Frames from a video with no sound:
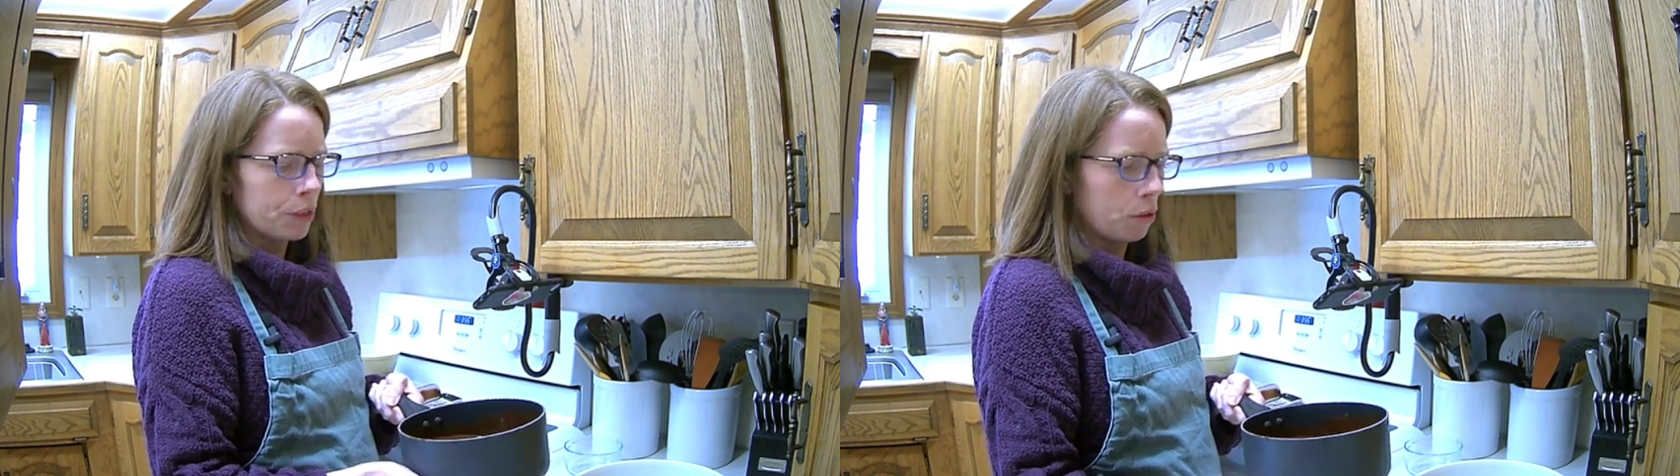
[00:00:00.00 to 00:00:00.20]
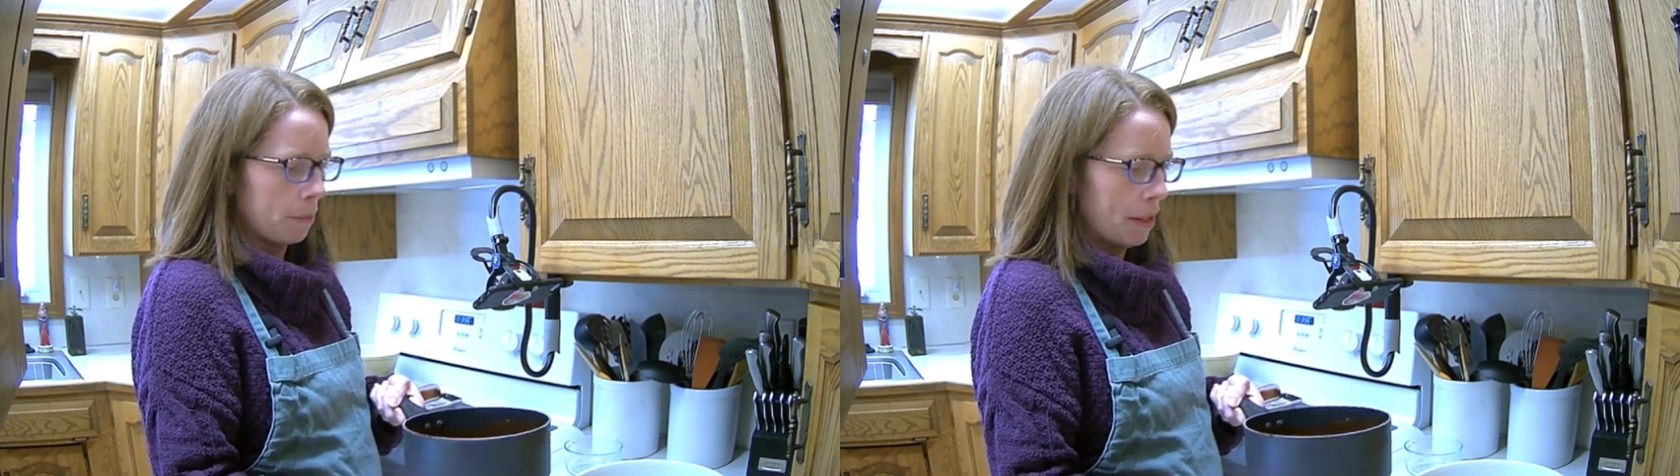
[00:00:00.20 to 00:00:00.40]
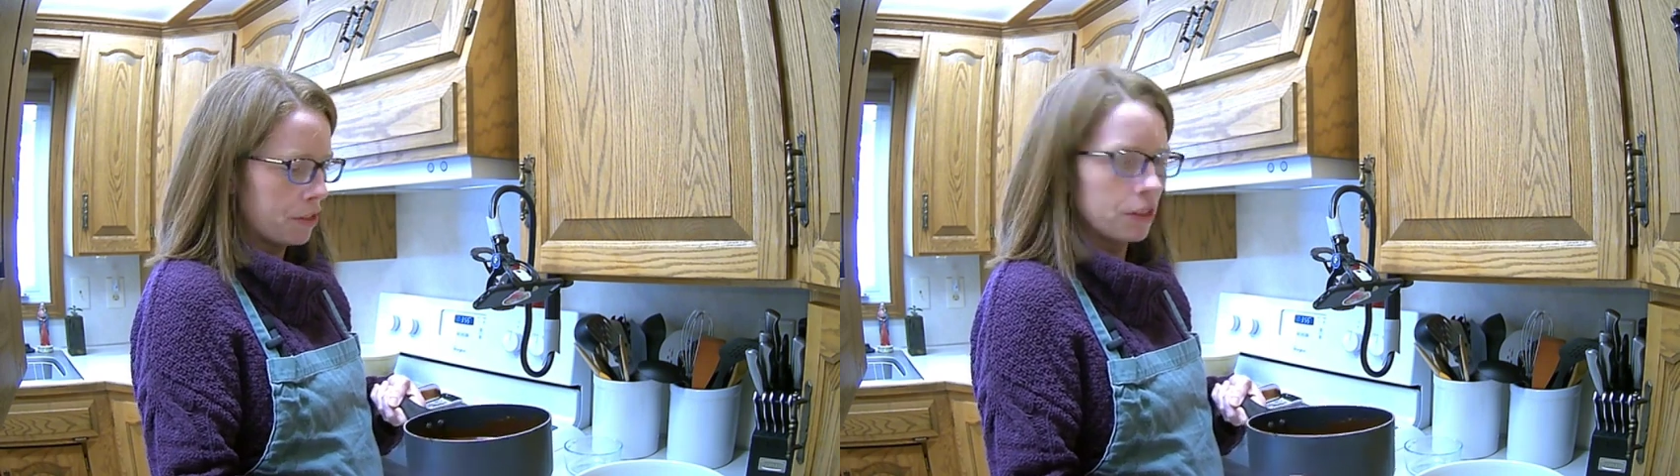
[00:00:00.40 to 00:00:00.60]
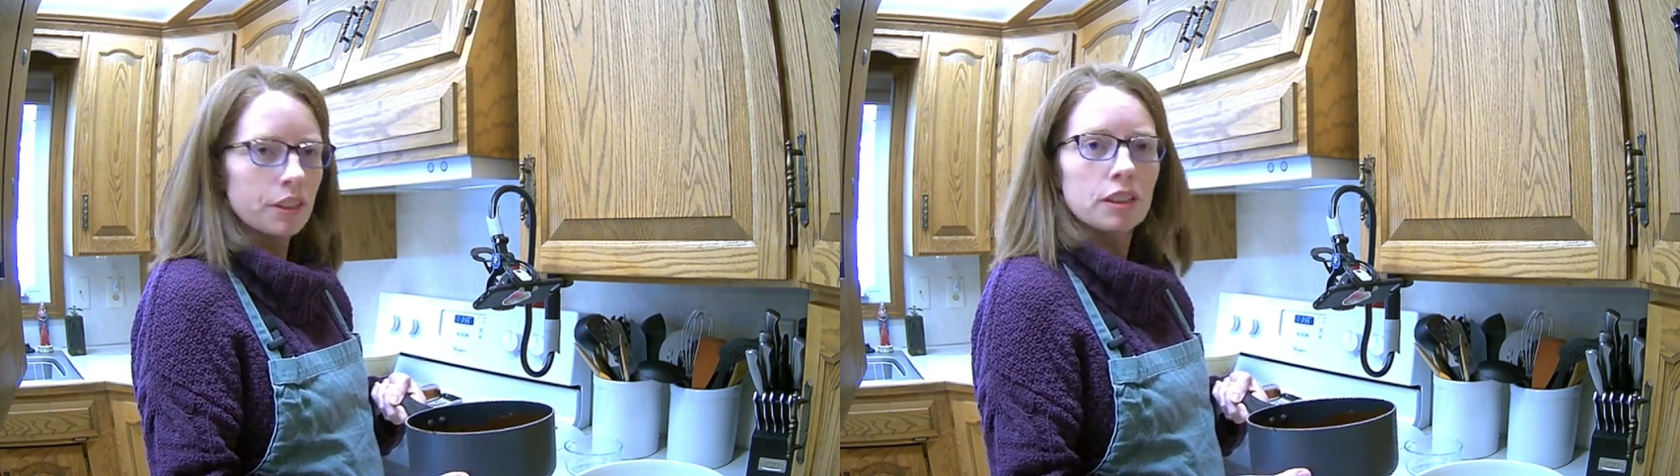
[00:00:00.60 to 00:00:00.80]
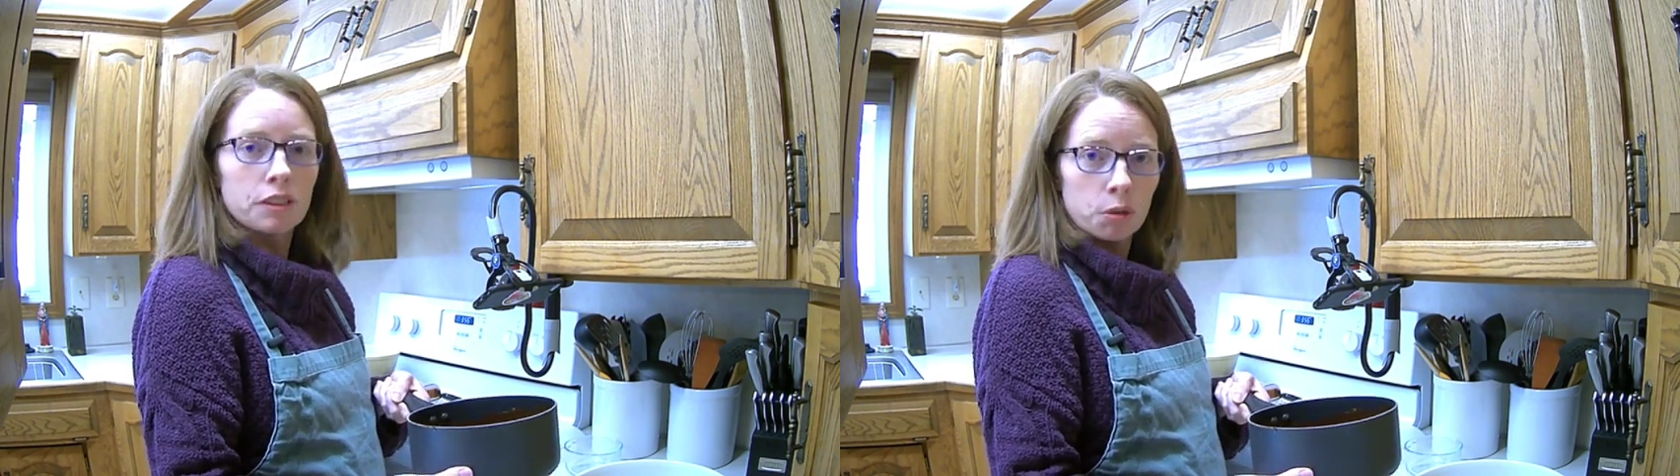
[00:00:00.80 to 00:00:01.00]
So I imagine
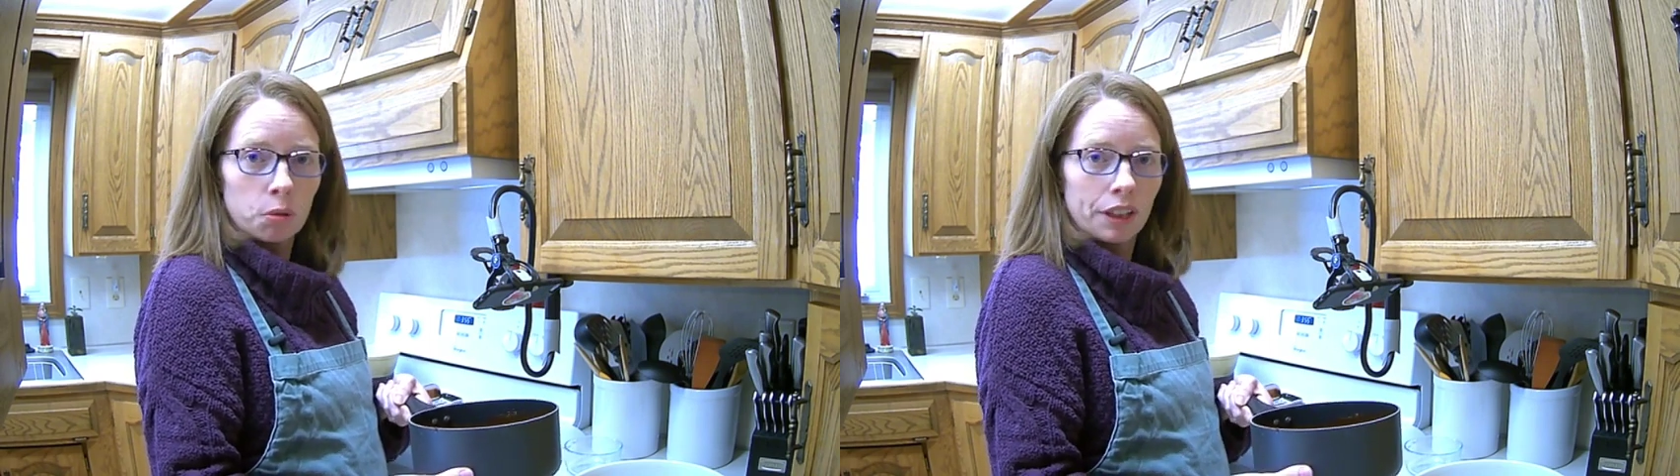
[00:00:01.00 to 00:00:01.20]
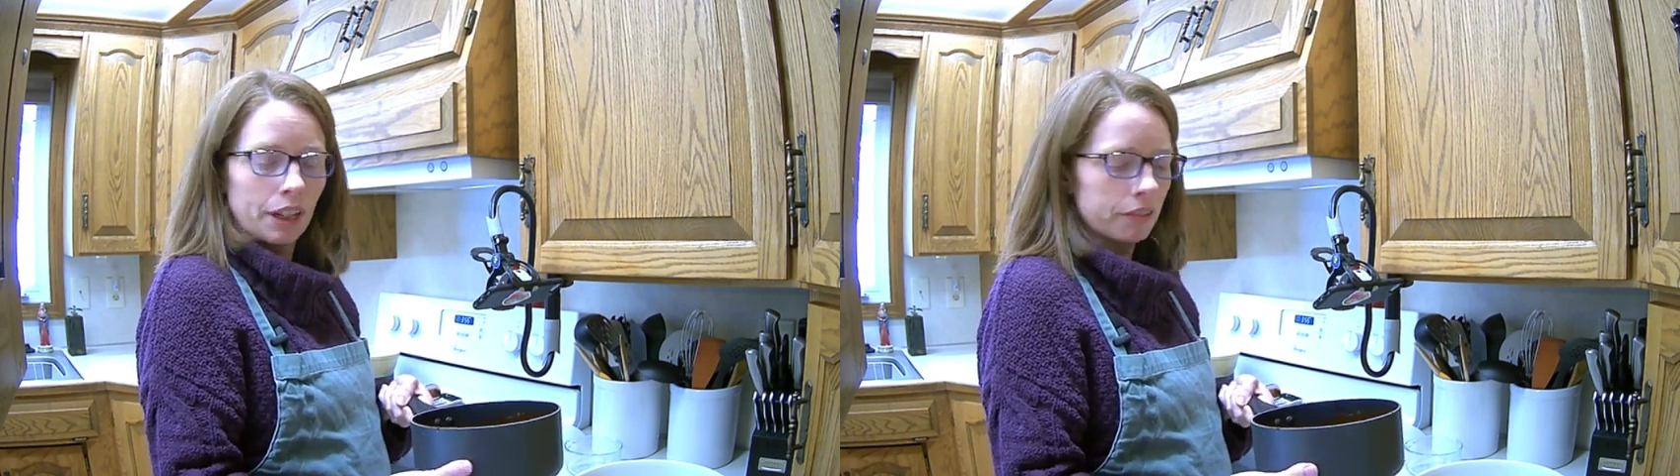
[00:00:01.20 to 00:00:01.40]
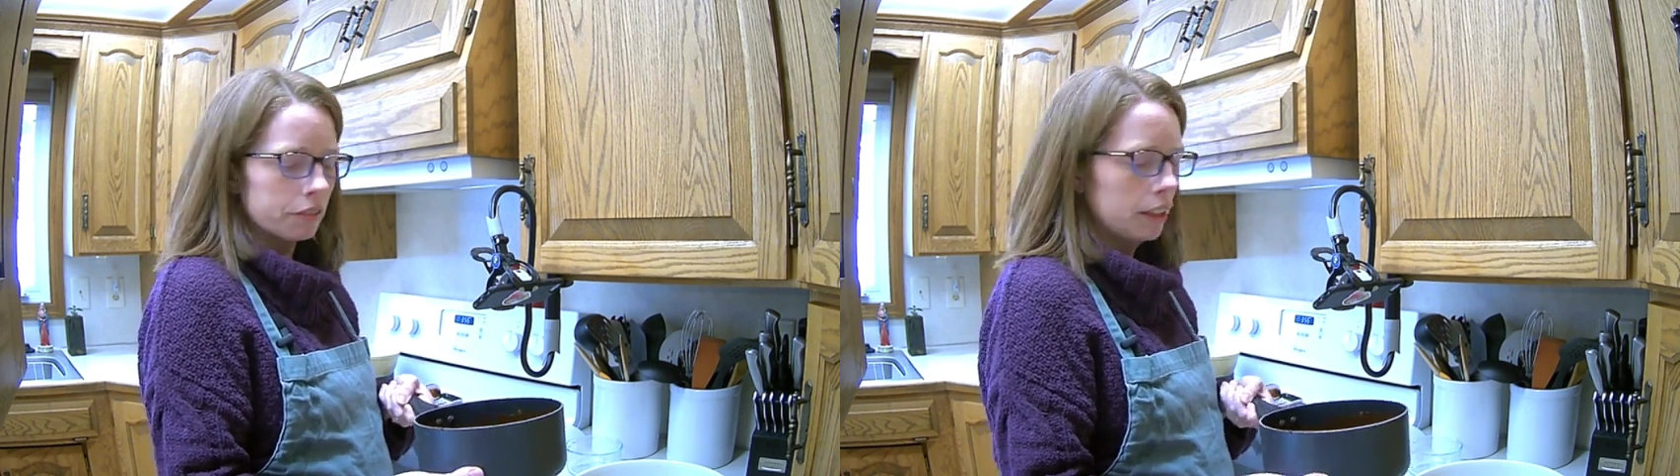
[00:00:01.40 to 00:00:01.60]
this is cool enough.